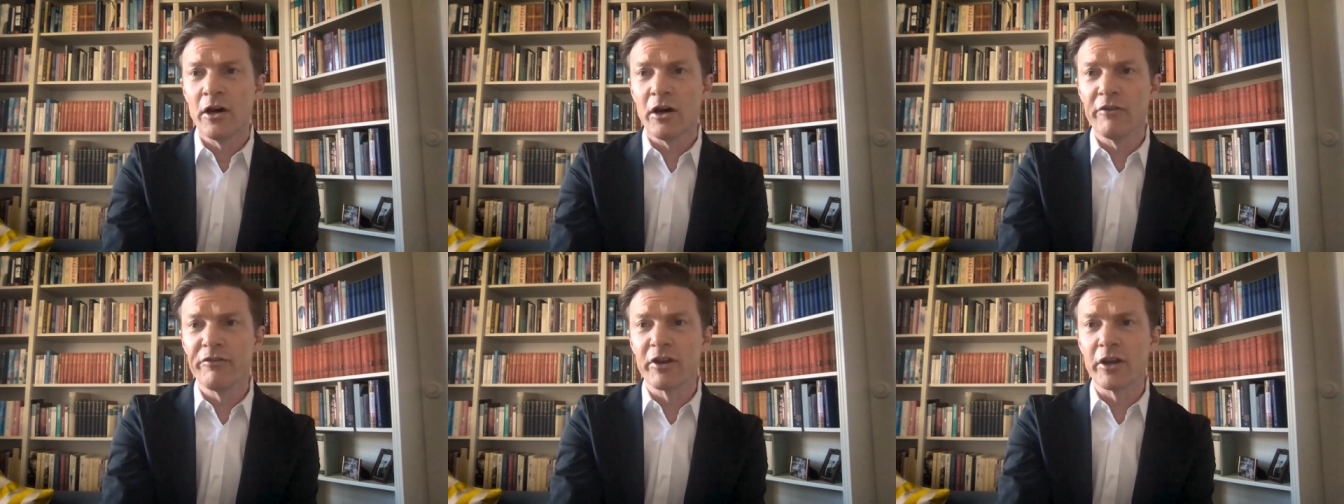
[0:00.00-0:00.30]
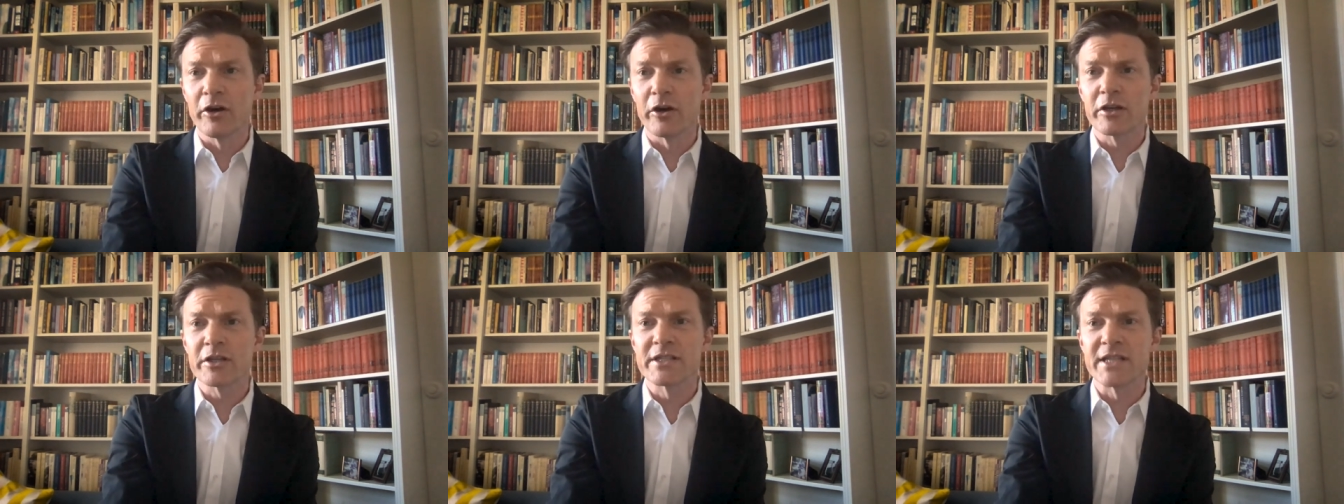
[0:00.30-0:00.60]
of a
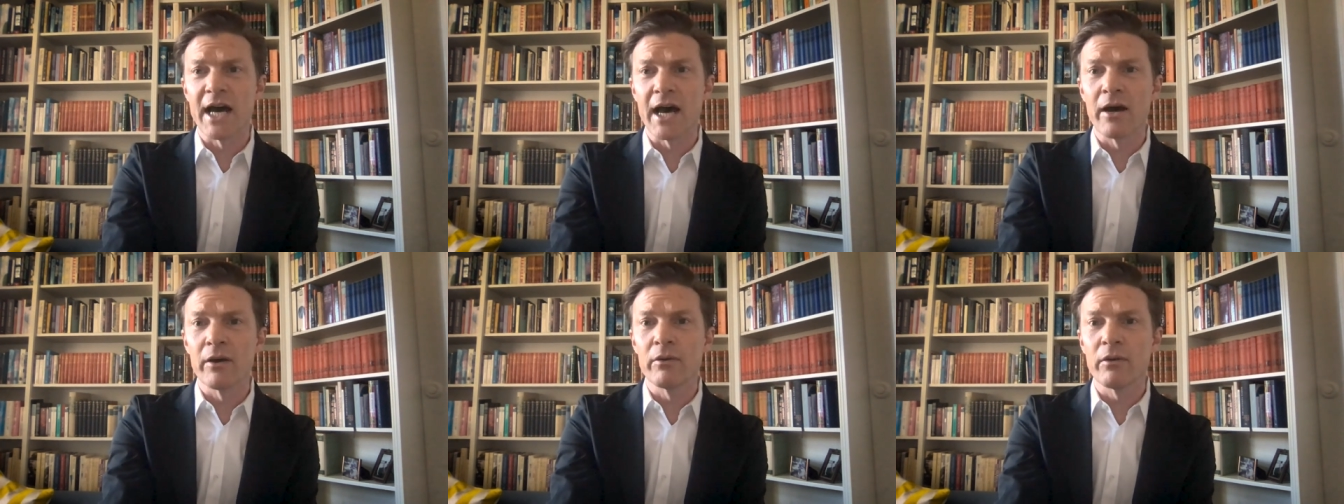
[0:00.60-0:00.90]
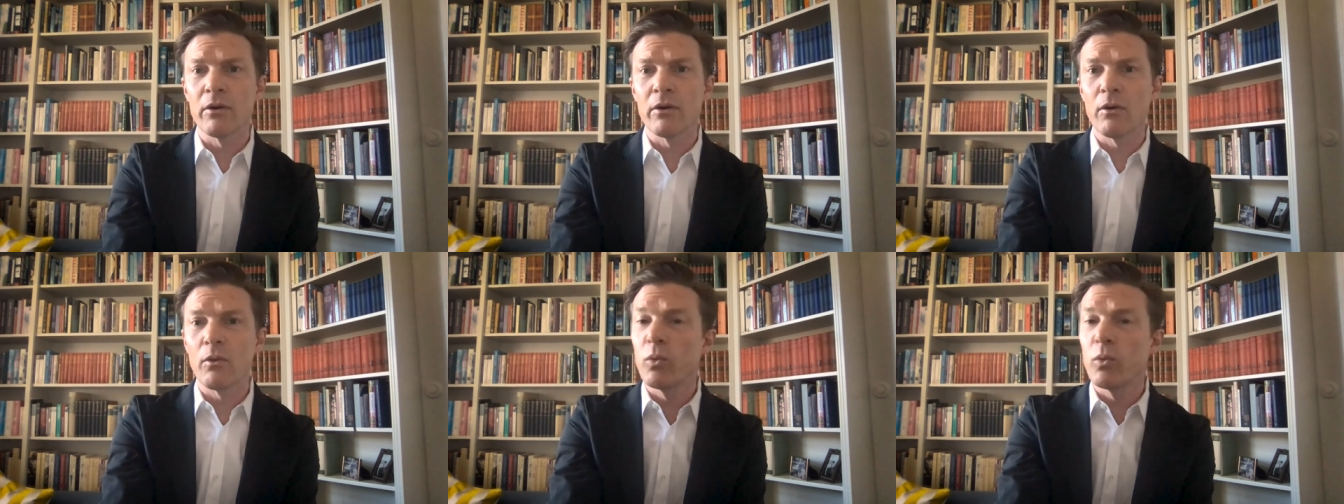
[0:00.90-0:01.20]

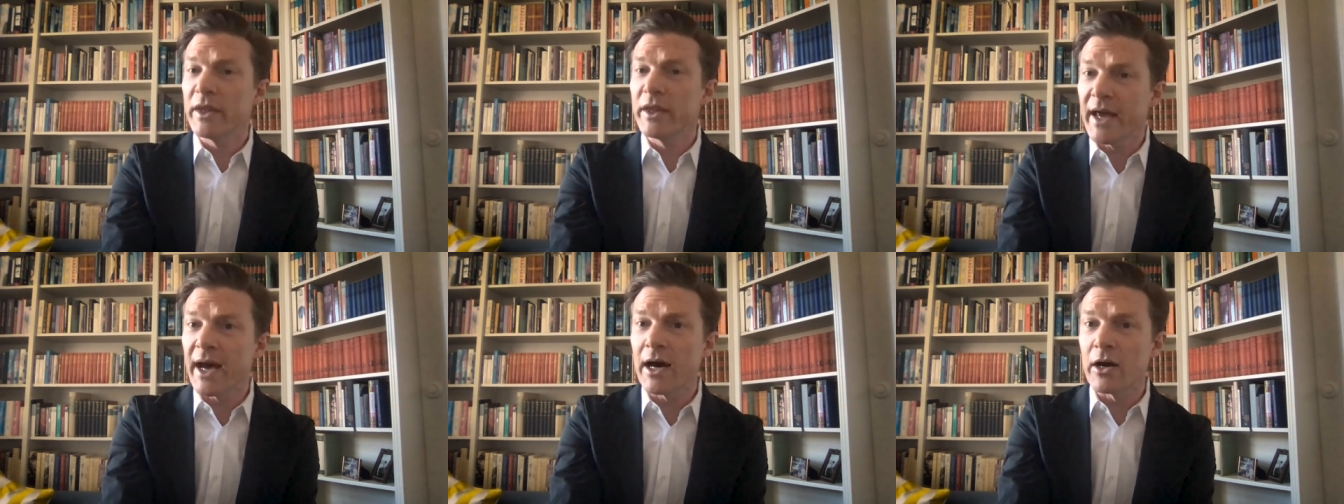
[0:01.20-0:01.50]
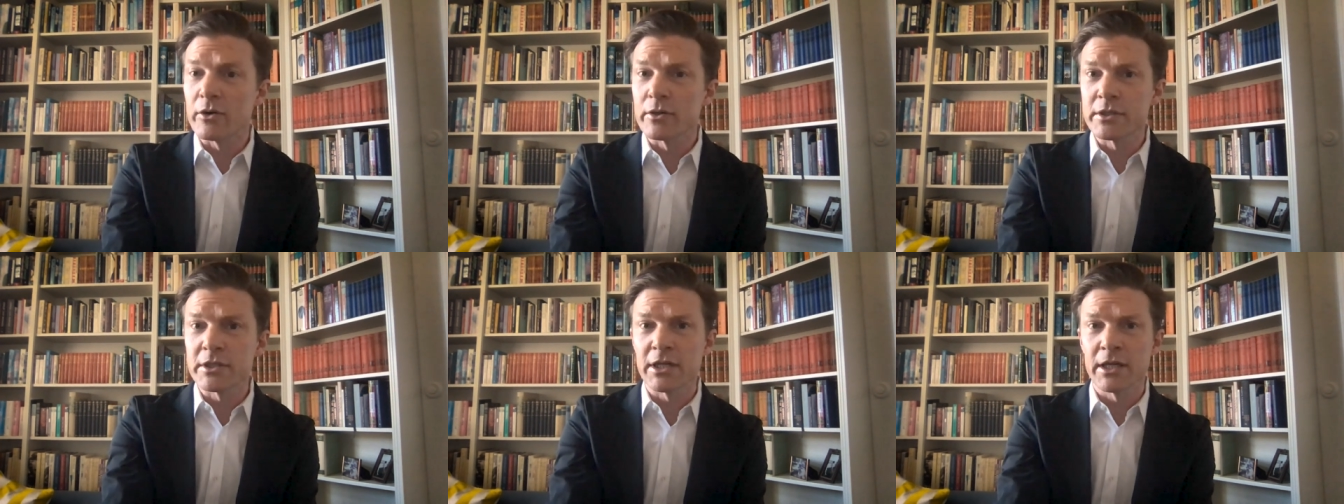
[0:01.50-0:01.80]
lockdown
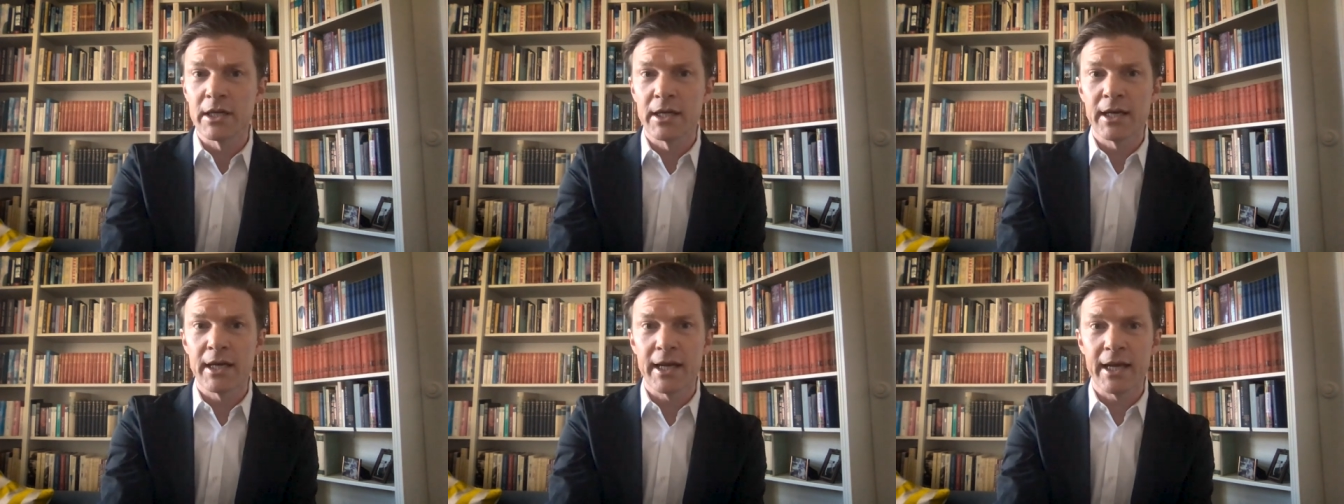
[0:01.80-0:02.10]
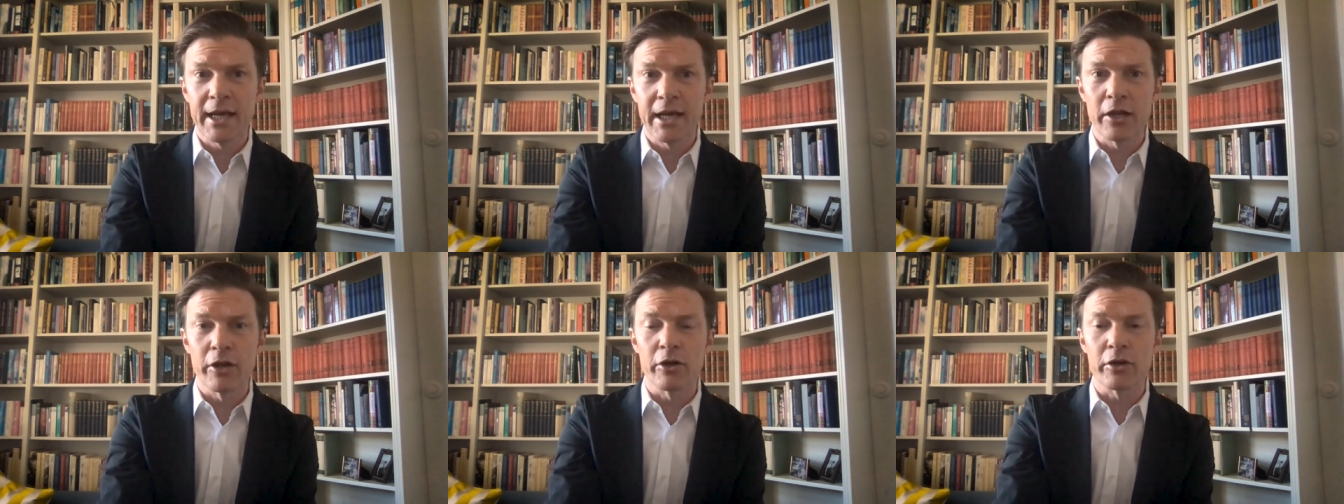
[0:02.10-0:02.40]
without
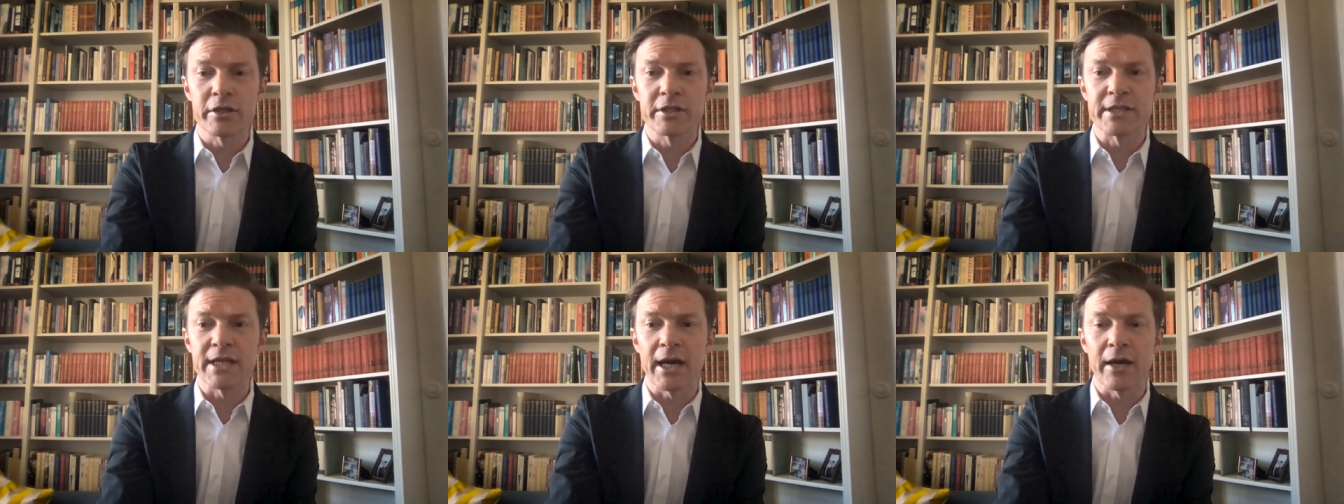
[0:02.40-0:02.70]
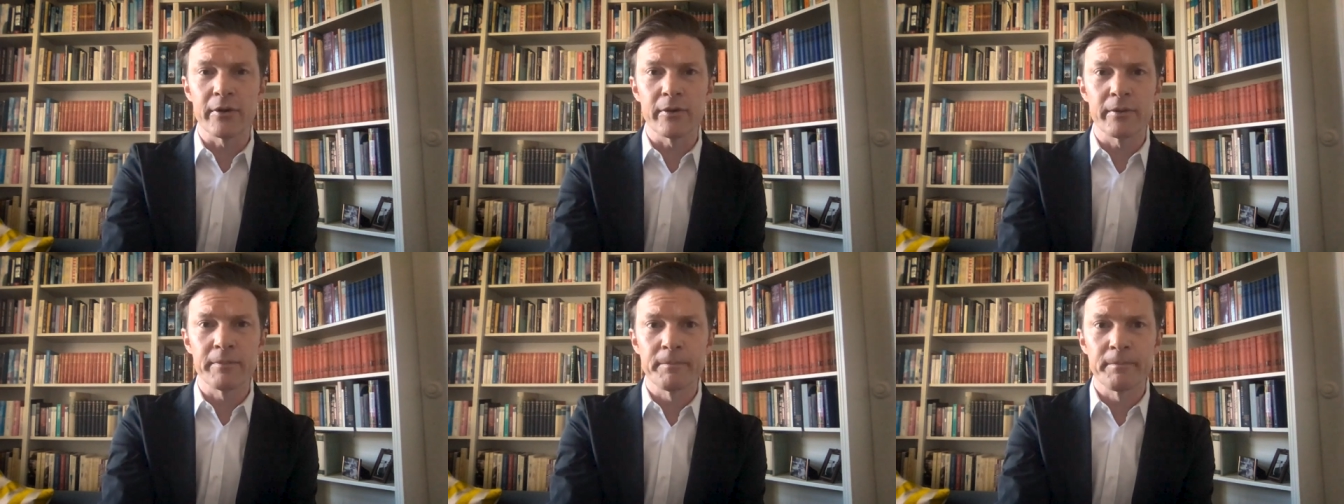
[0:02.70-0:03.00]
a
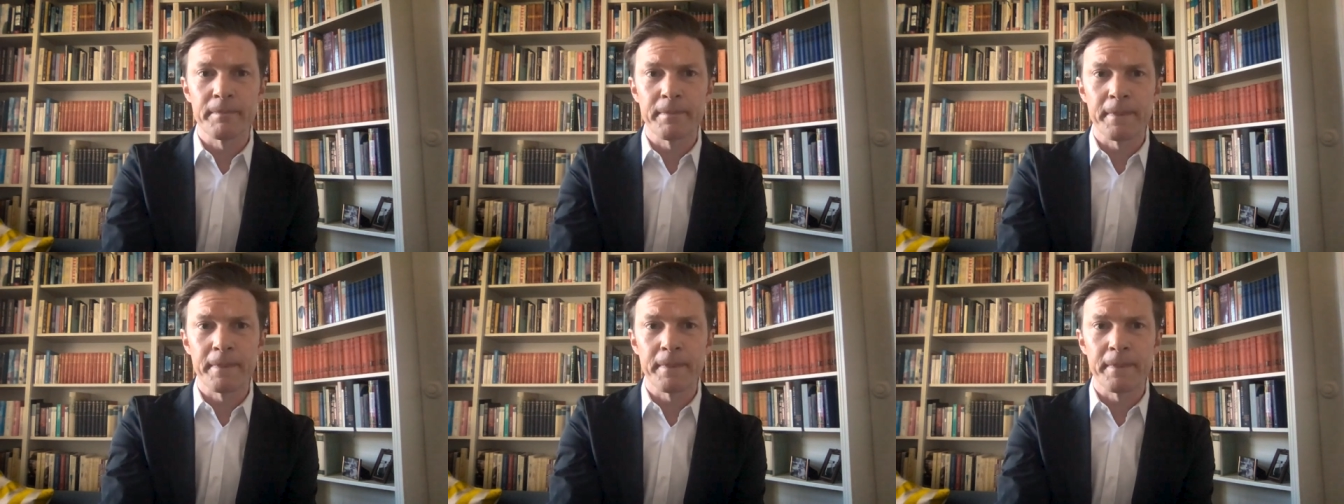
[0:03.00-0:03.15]
lockdown.